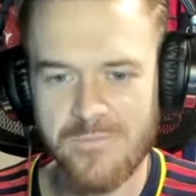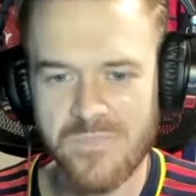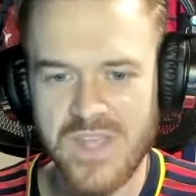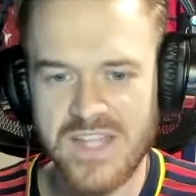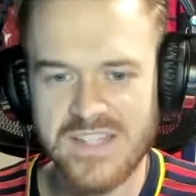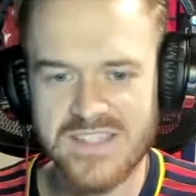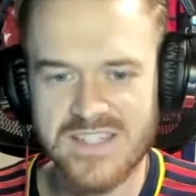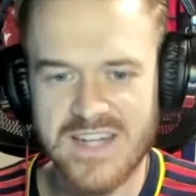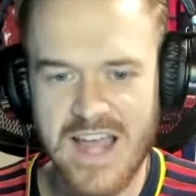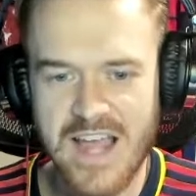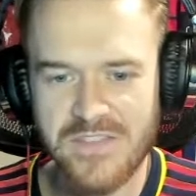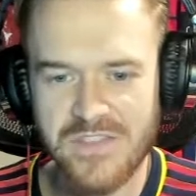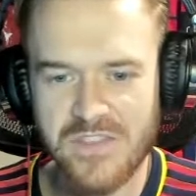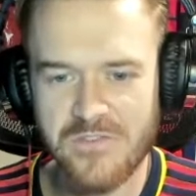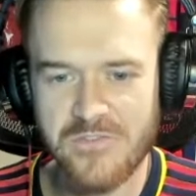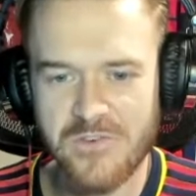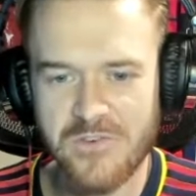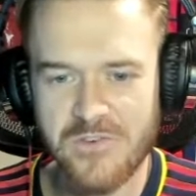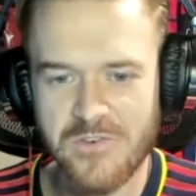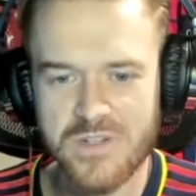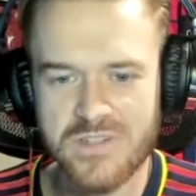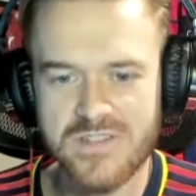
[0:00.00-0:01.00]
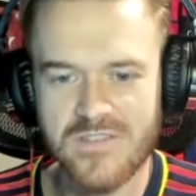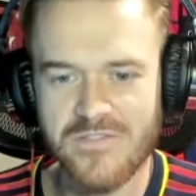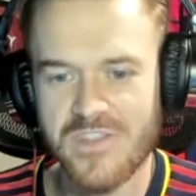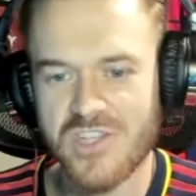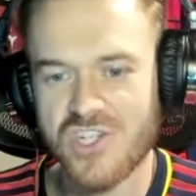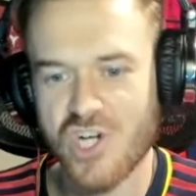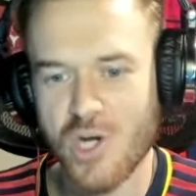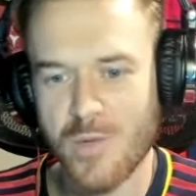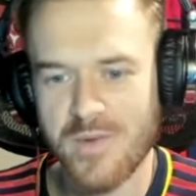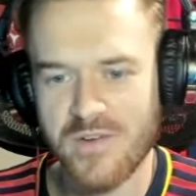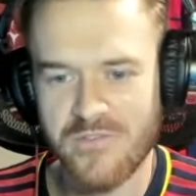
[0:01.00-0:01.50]
It's not the focus of the
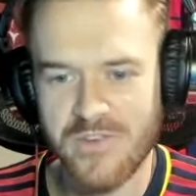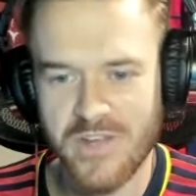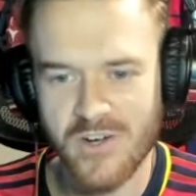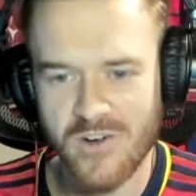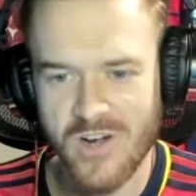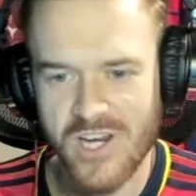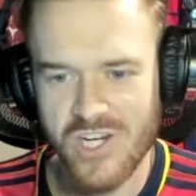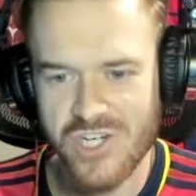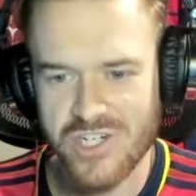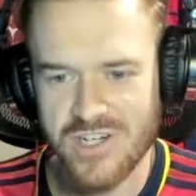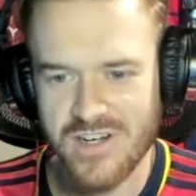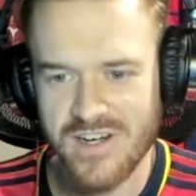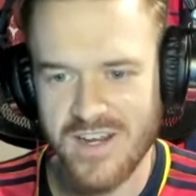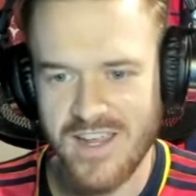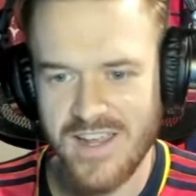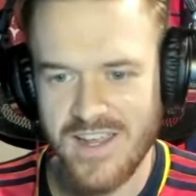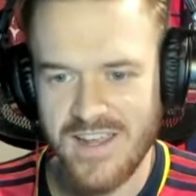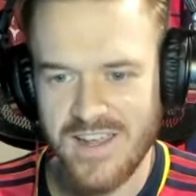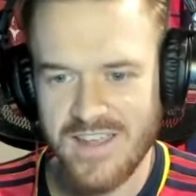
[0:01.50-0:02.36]
German Federation.